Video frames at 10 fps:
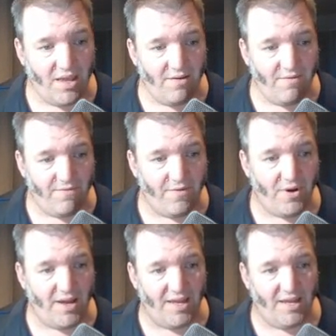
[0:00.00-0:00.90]
If
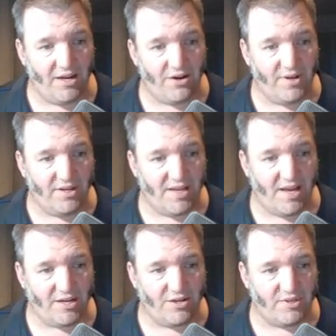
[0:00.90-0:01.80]
I increase
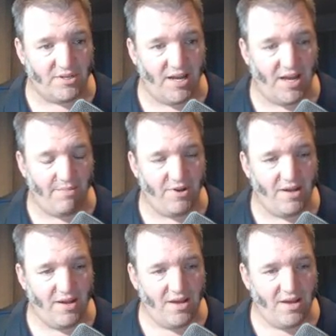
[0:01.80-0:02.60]
h, what's going to happen?